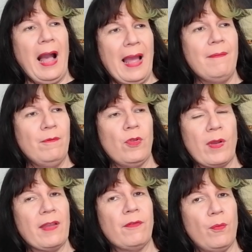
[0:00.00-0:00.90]
I'm
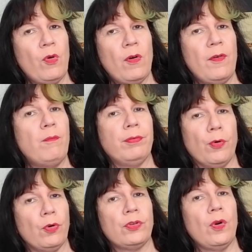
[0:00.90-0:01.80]
looking for more of a
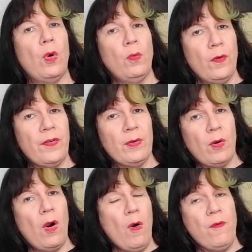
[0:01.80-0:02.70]
broad
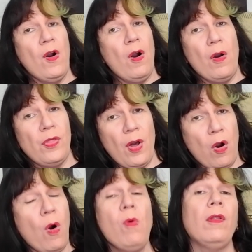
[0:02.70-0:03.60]
overview of the
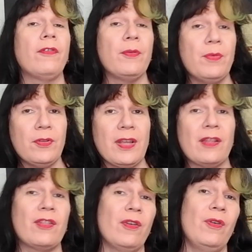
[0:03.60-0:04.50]
whole of
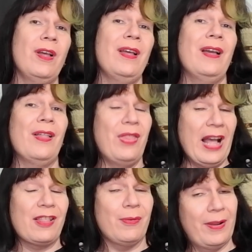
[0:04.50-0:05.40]
computing. So
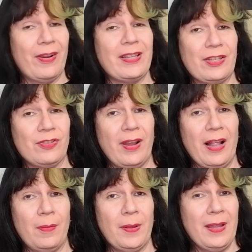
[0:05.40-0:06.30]
that's where I need your
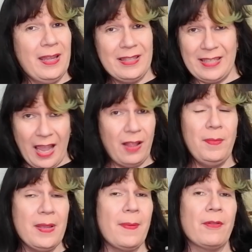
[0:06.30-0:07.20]
help. Tell
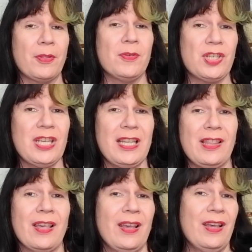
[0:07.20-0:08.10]
me about the
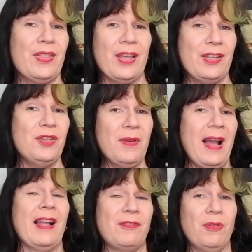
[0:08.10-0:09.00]
machines that you
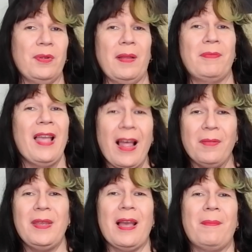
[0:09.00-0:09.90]
had growing up.
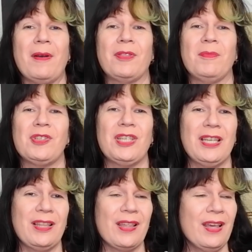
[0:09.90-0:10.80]
Tell me about the
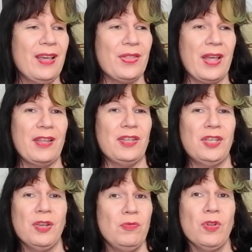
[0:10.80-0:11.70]
machines that
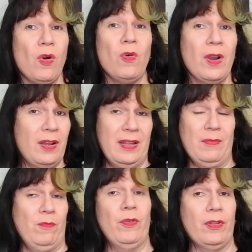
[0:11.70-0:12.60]
you know
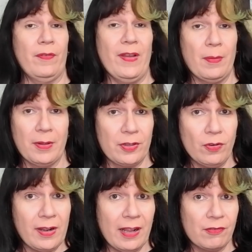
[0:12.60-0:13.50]
was available in
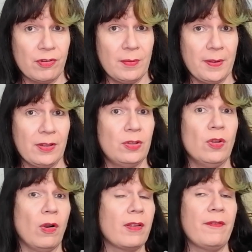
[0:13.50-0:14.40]
your country but
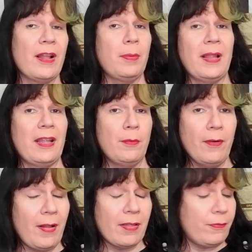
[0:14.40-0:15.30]
not available
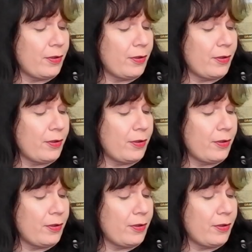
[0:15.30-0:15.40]
anywhere else.